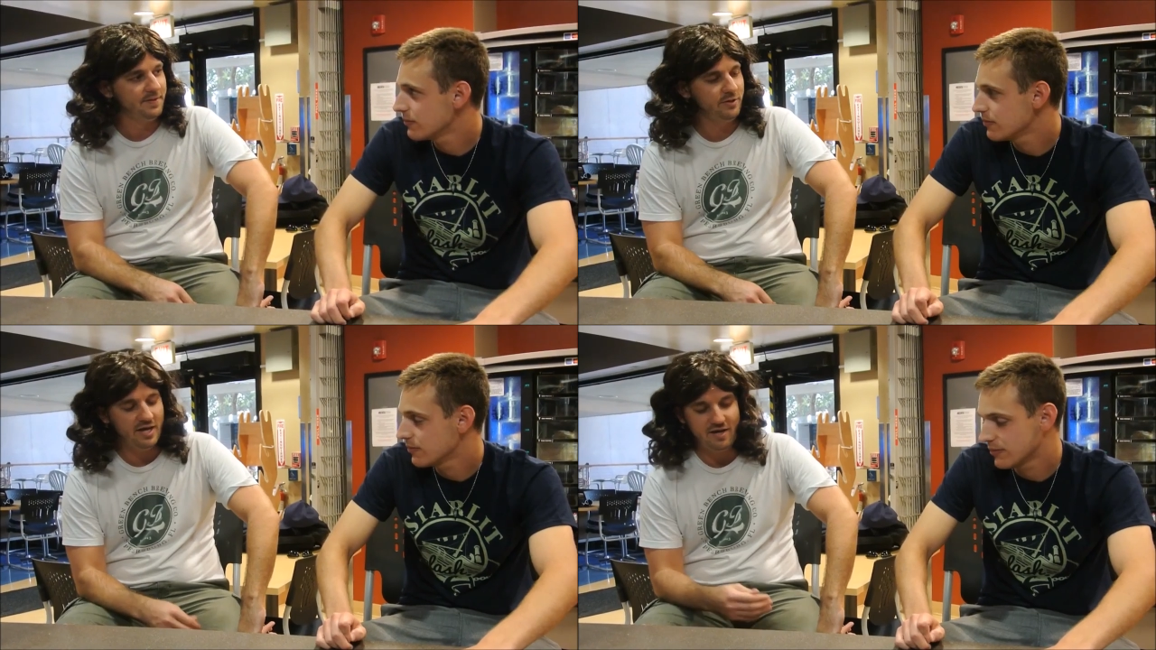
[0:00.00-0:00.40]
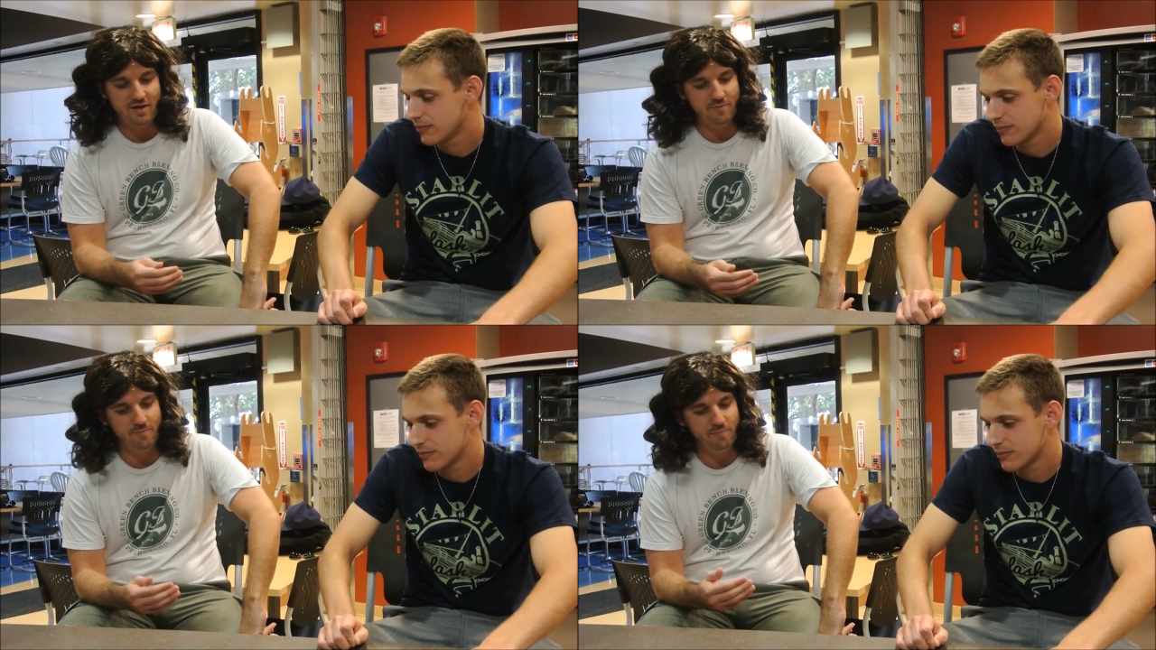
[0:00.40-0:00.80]
Speaker 1: You got
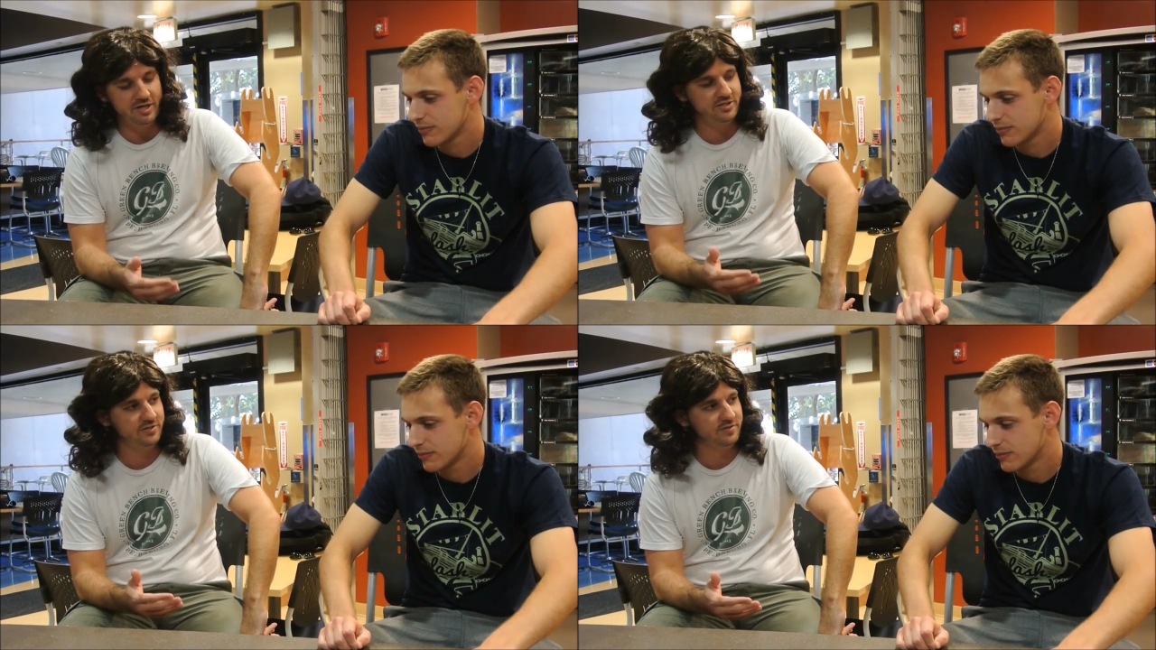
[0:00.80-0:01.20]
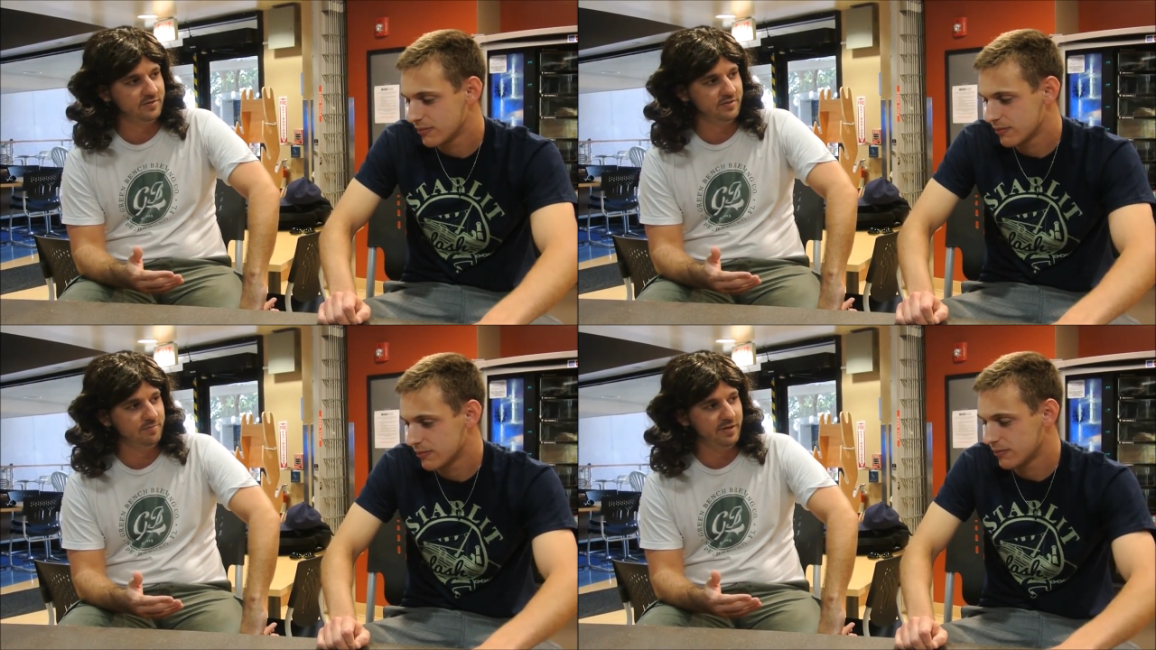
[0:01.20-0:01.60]
a much
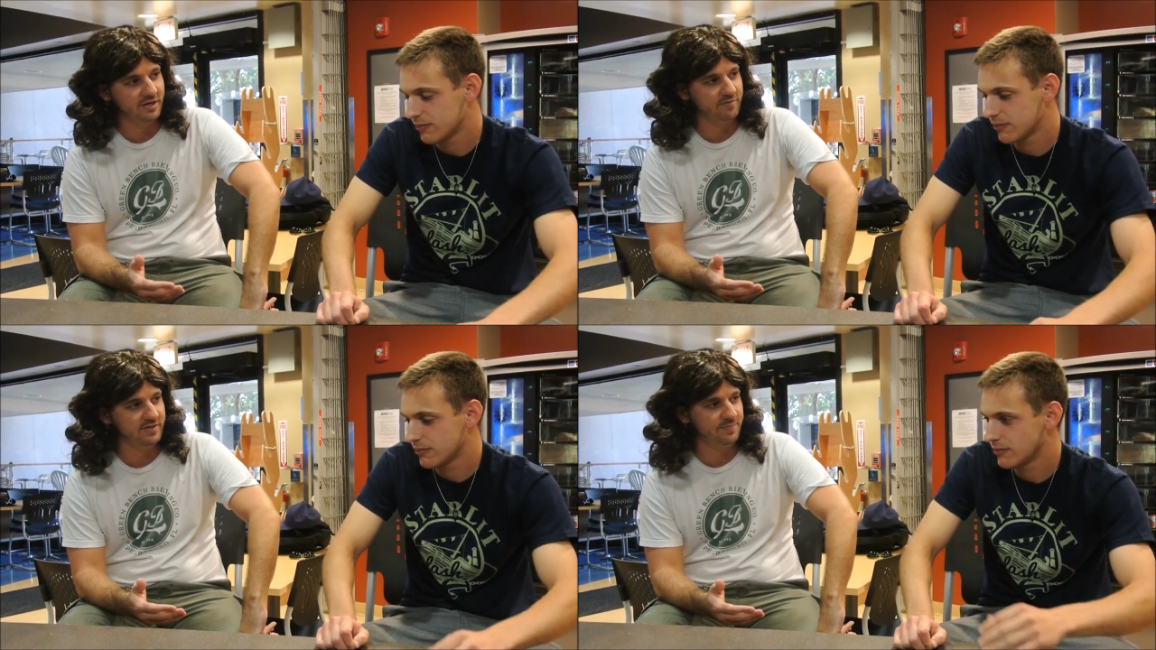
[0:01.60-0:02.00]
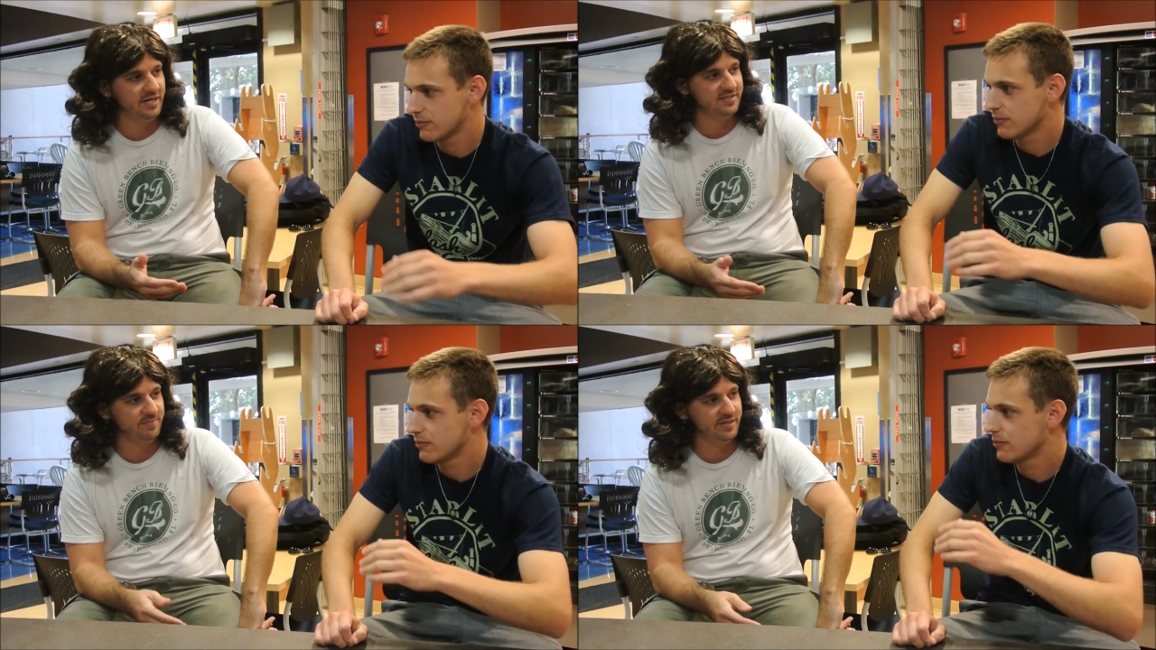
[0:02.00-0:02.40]
bigger
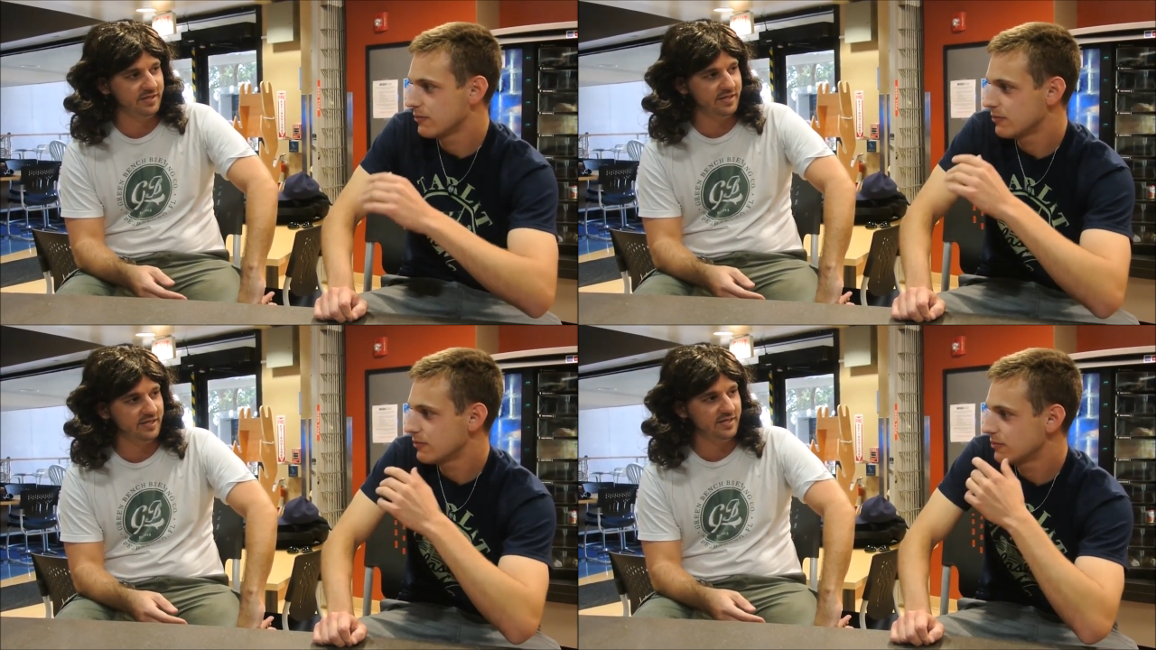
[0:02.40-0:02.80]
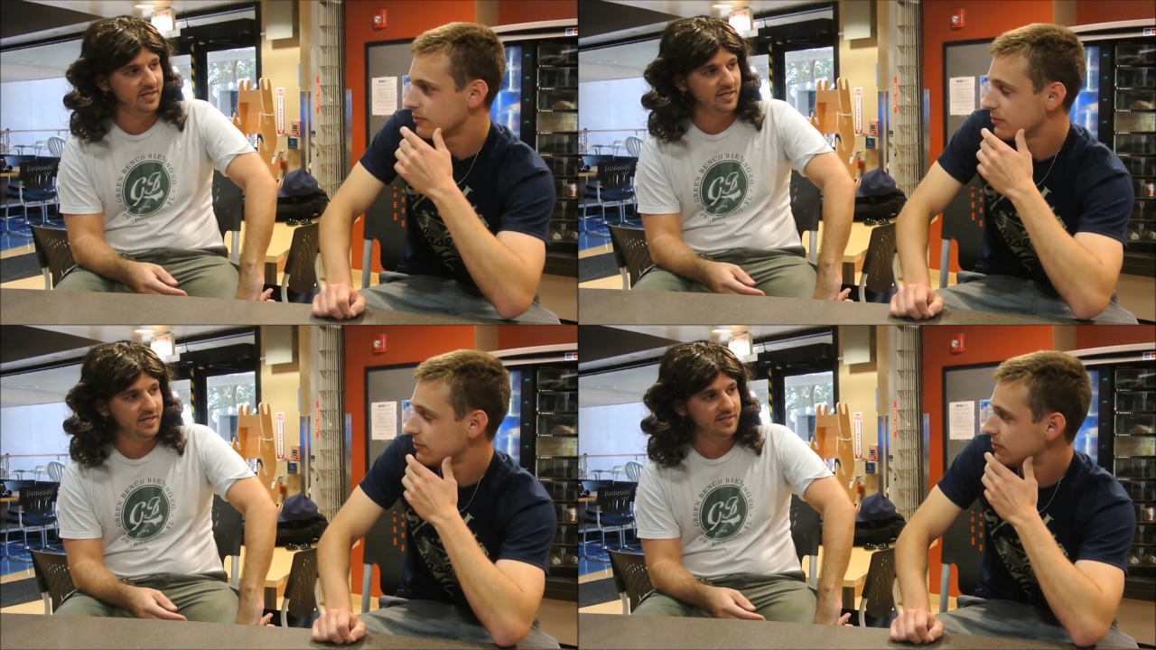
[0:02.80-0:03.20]
responsibility
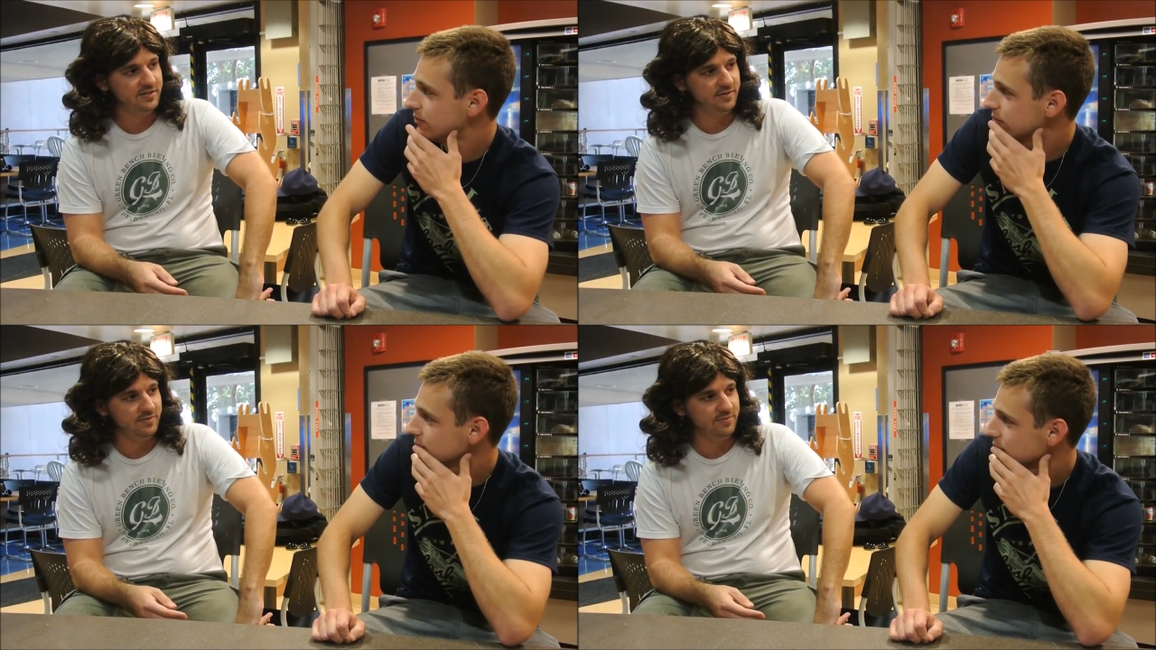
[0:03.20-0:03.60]
to,